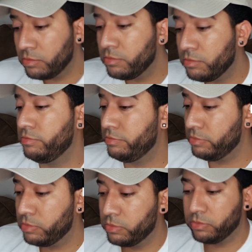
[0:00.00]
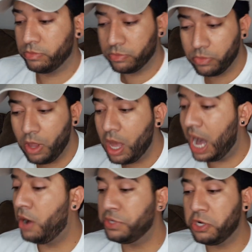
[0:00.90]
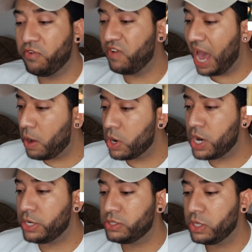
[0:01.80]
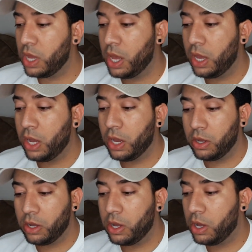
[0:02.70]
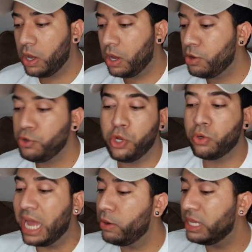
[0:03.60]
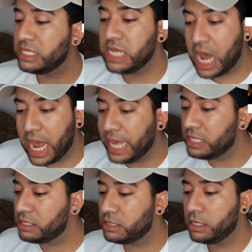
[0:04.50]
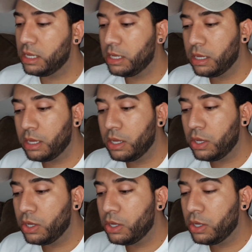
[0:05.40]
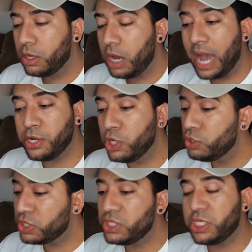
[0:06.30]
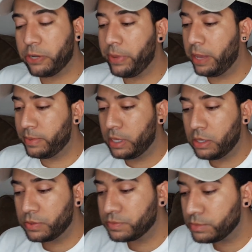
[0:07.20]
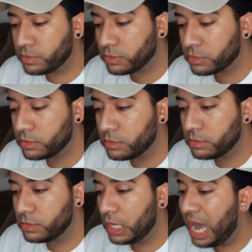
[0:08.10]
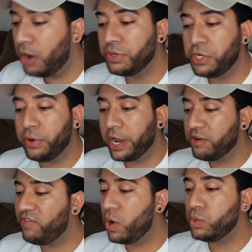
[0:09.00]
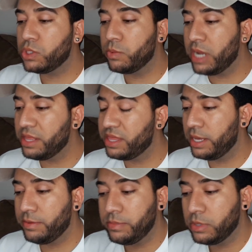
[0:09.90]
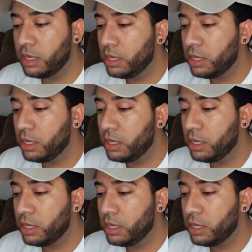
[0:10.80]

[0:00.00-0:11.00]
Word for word: Mm-hmm. I don't need no flowers, no countless nights. I know you sincere, baby. I don't need no earphones, no nothing.